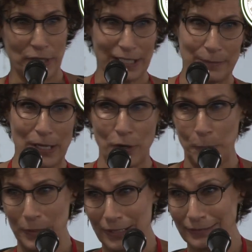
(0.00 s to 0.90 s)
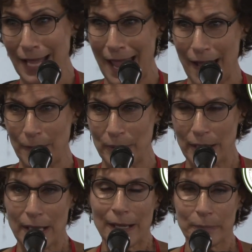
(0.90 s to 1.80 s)
thinking about opening a lab,
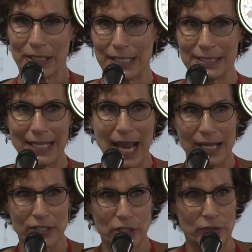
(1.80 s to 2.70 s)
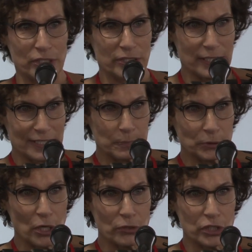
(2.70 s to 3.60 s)
because gas uses an
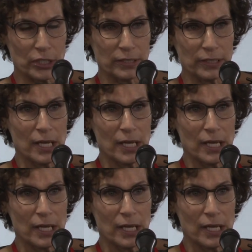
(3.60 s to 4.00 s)
explosion